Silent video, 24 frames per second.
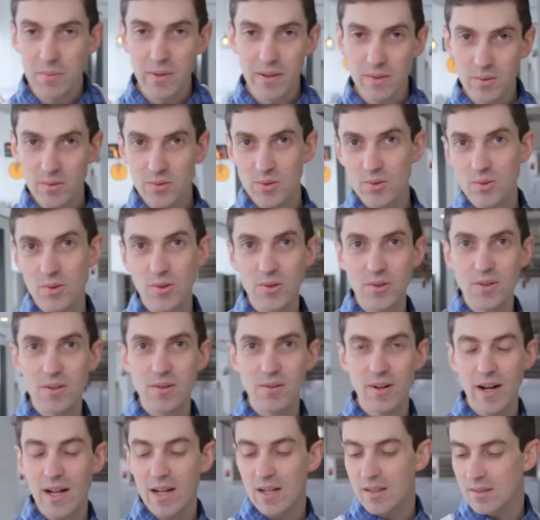everybody was screwing
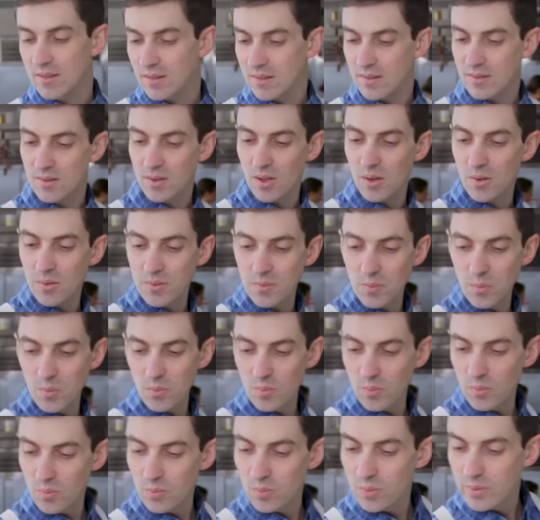around, so
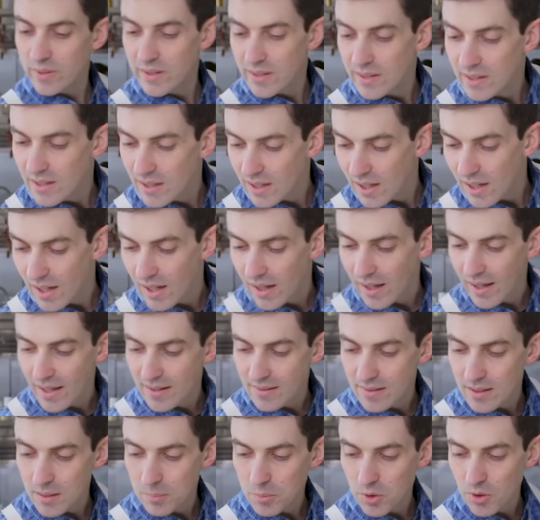we uh,
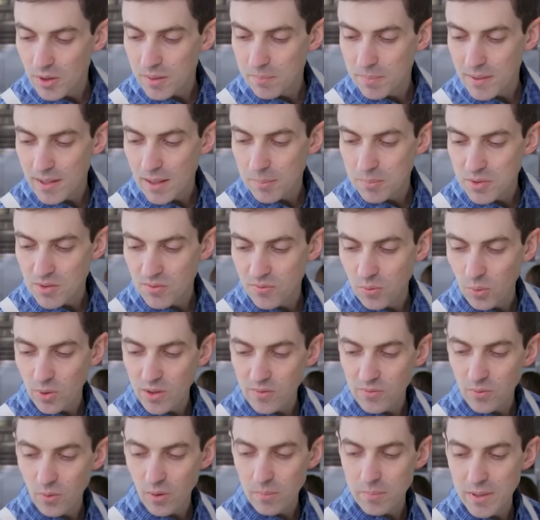ended up creeping up to
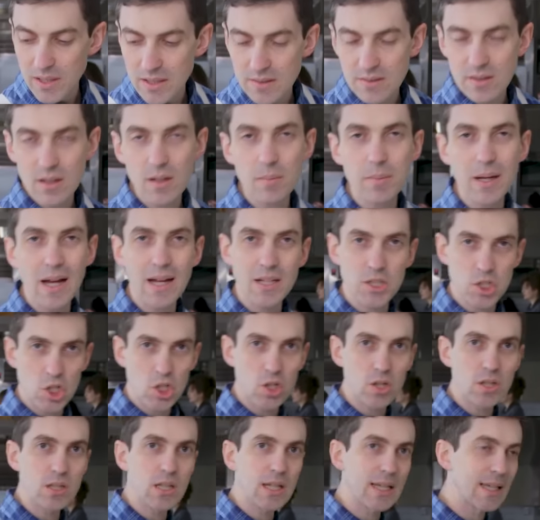44 minutes here, but I
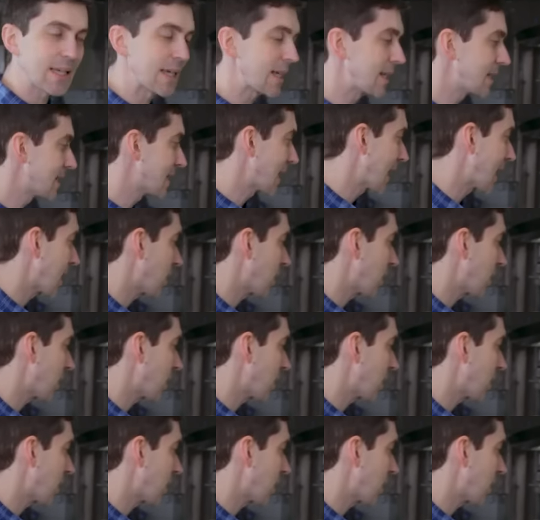turned the heat